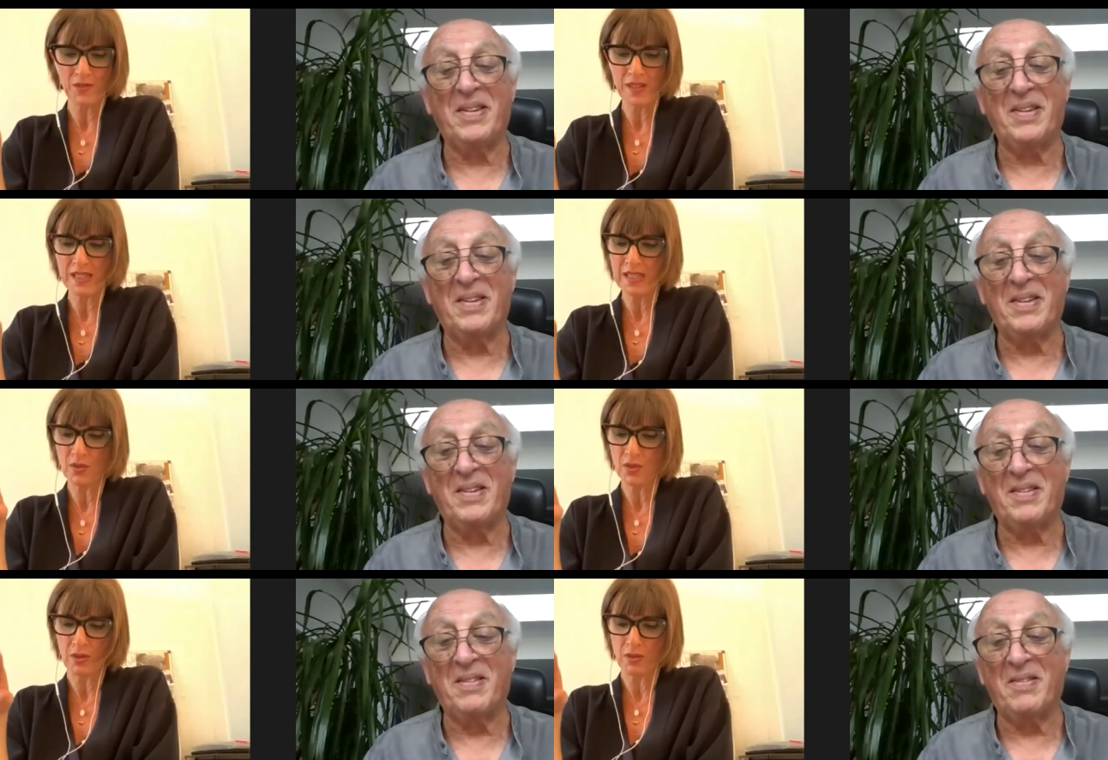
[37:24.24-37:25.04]
Speaker 1: visit.
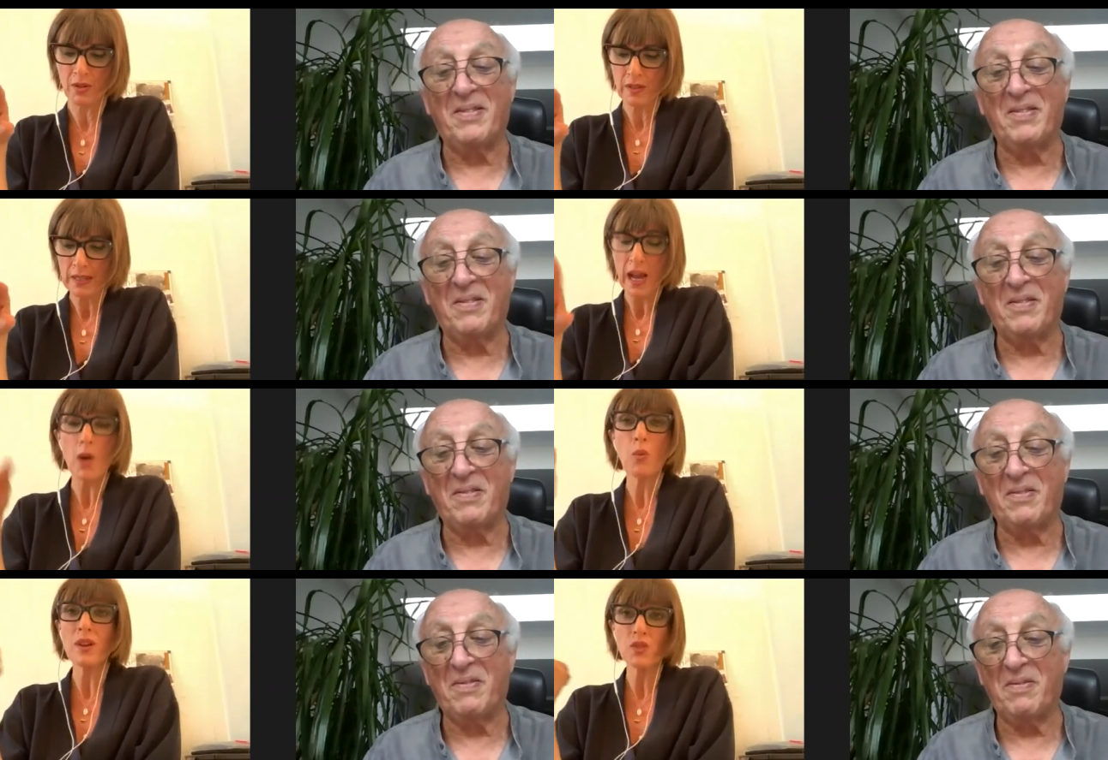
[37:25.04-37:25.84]
I
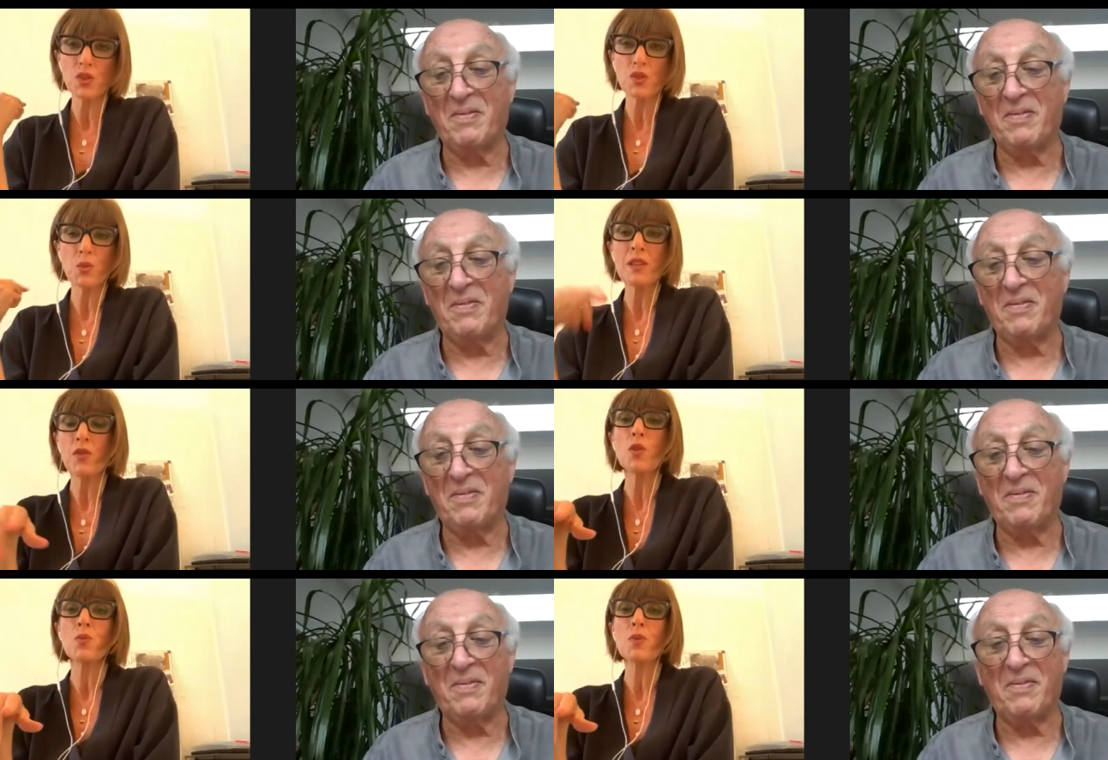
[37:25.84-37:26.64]
was also involved
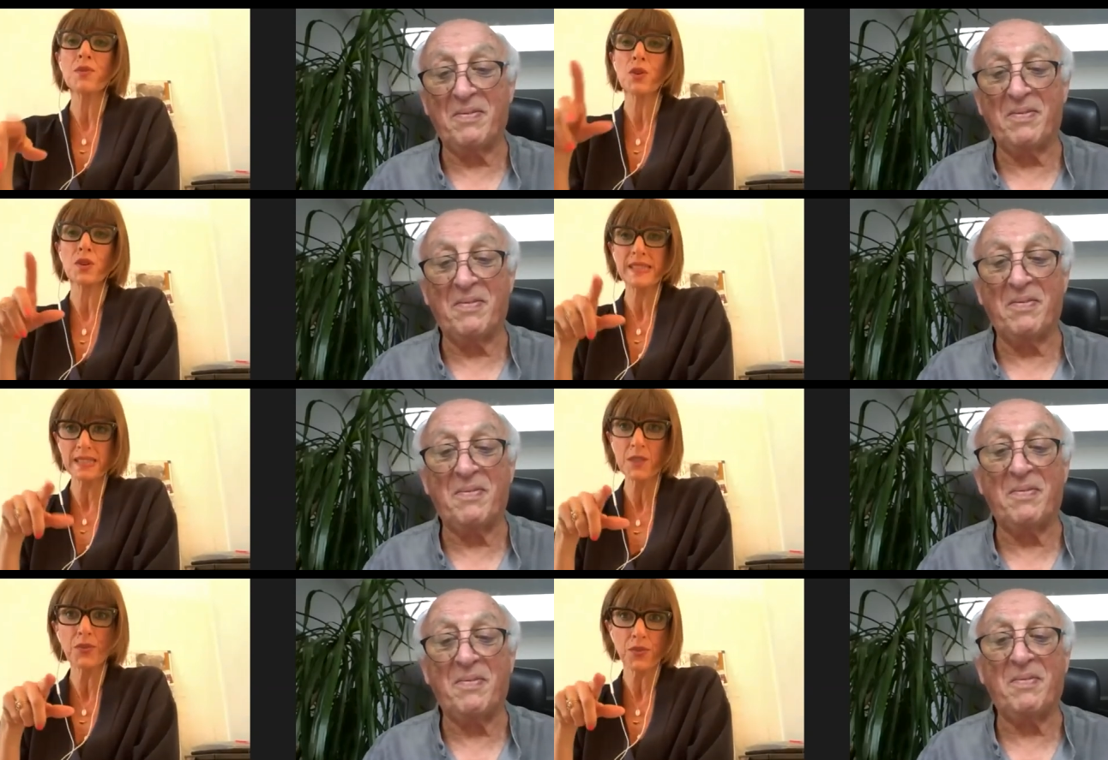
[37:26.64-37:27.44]
with CIF
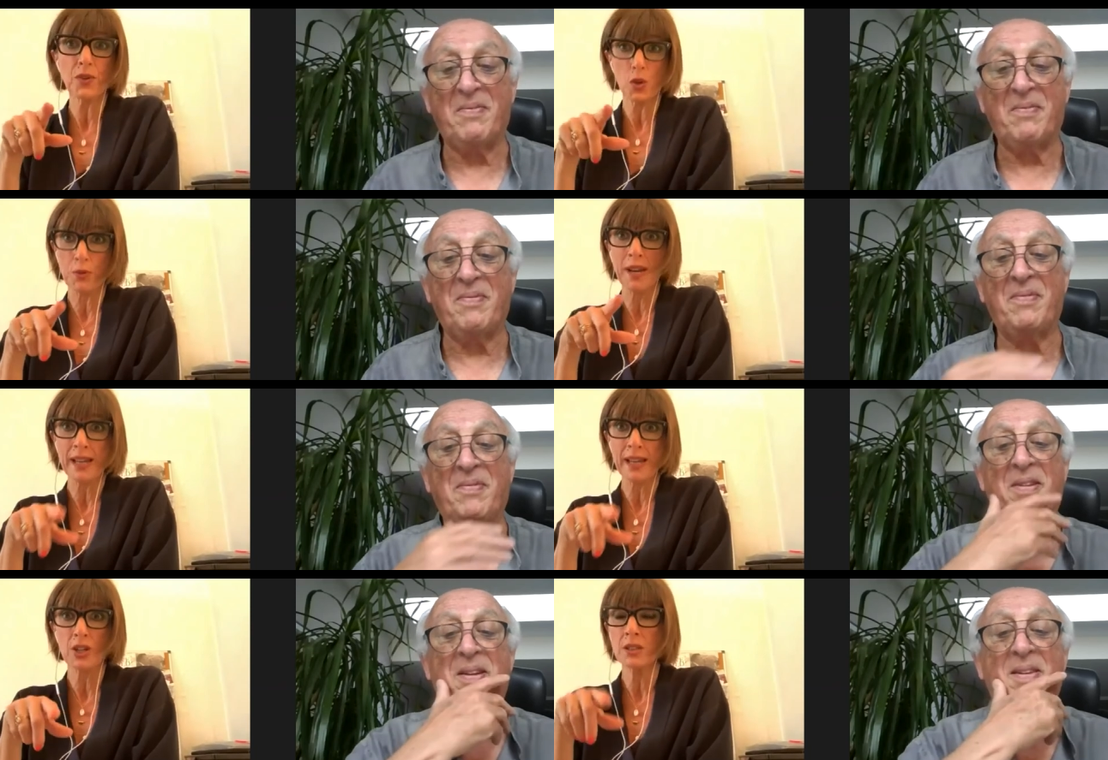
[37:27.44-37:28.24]

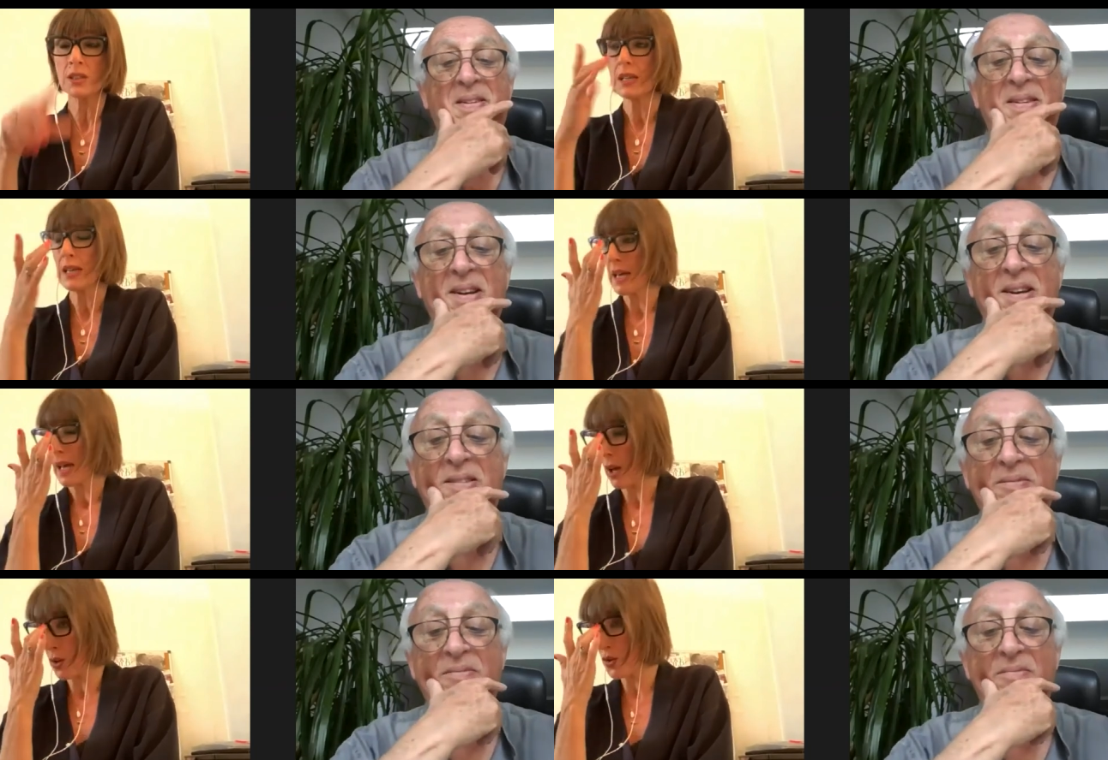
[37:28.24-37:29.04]
Copenhagen. Yeah.
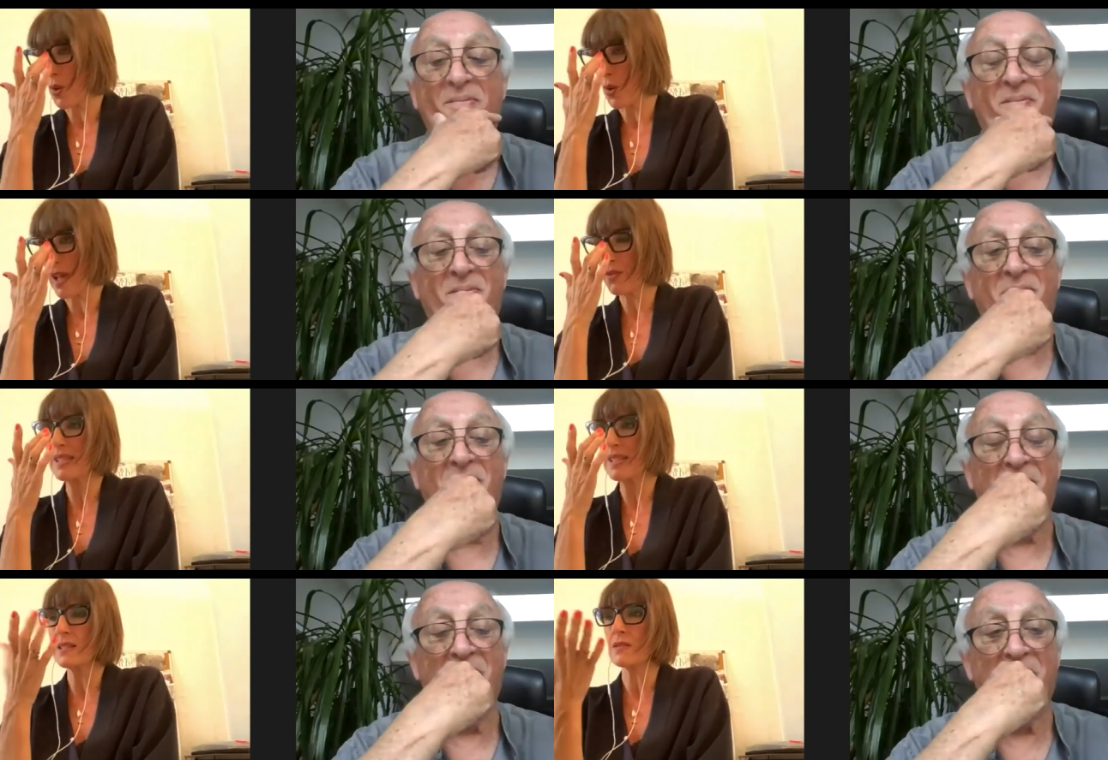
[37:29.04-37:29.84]
So I visit,
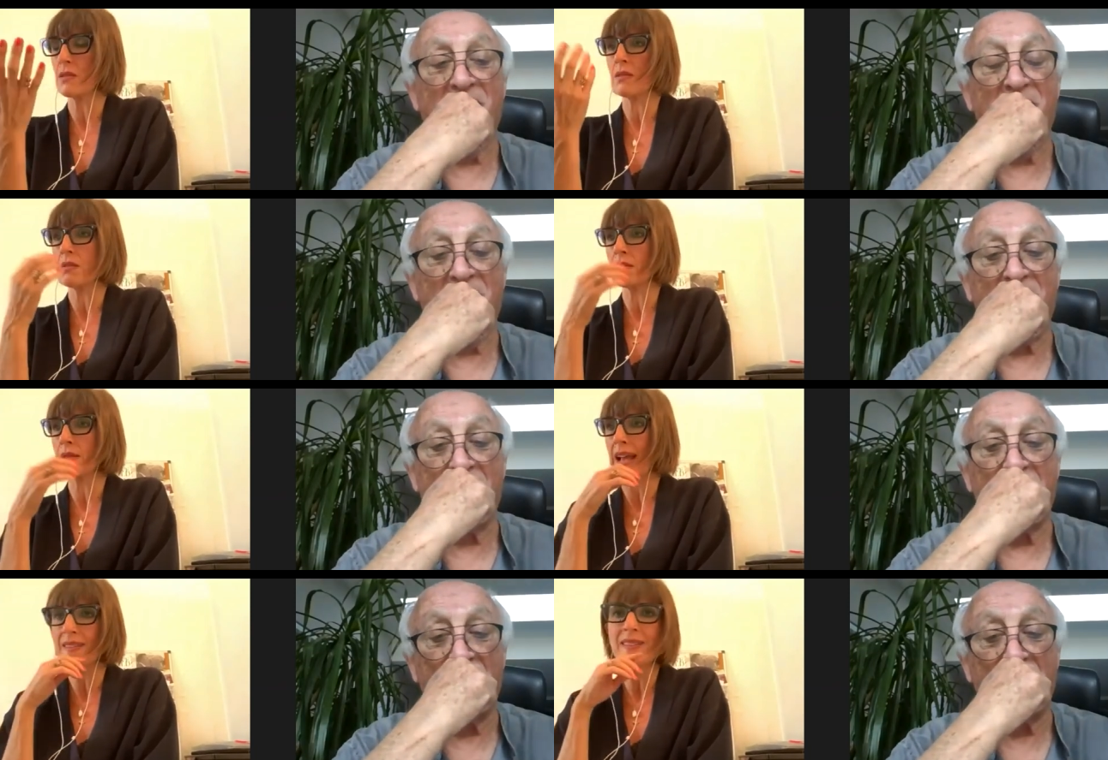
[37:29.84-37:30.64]
I
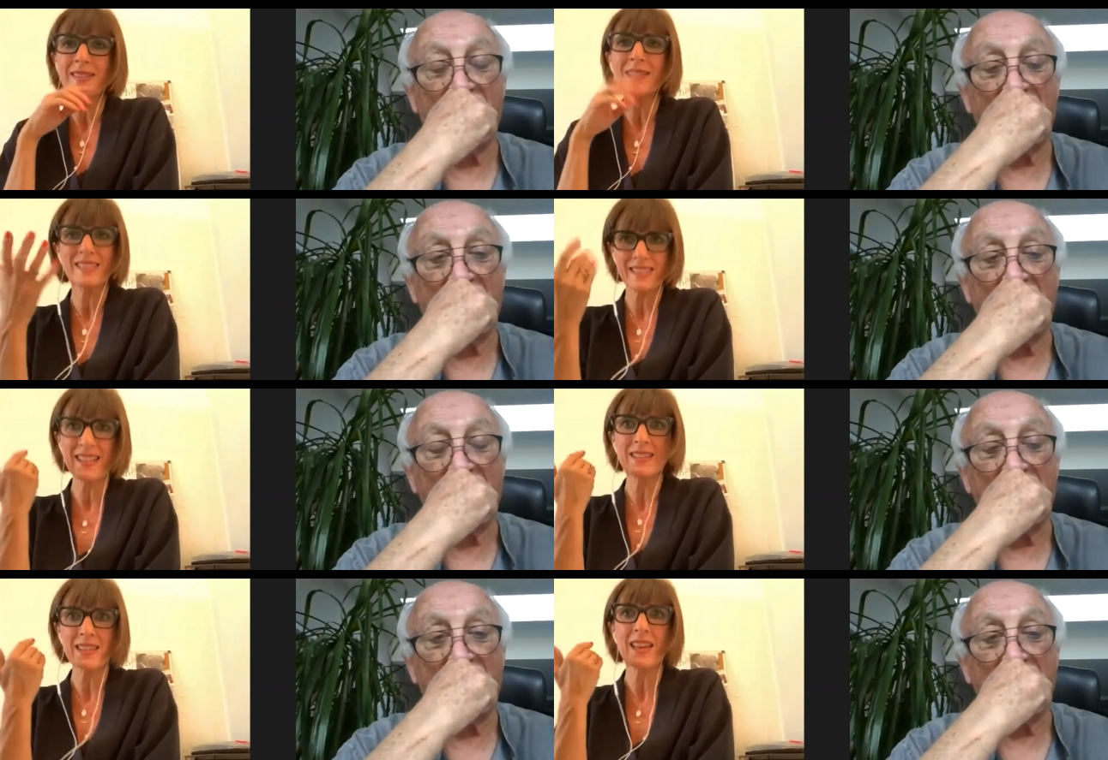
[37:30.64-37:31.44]
think since 10
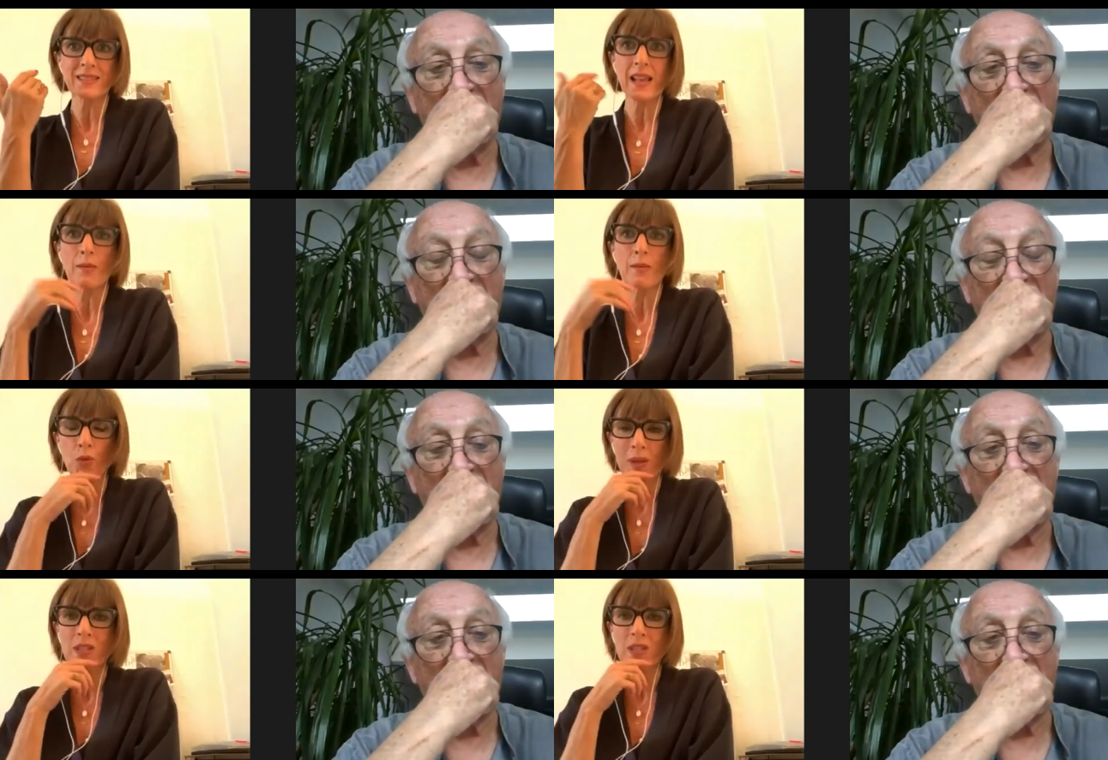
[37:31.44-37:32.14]
years, I'm going